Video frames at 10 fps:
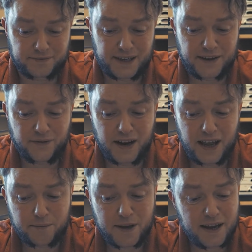And if you're
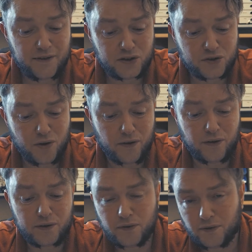like me, have a drawer
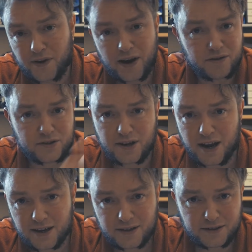full of all variant
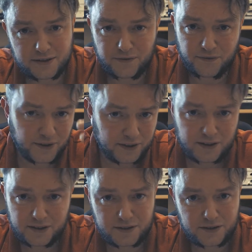sized
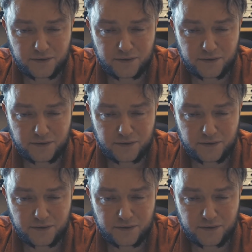filters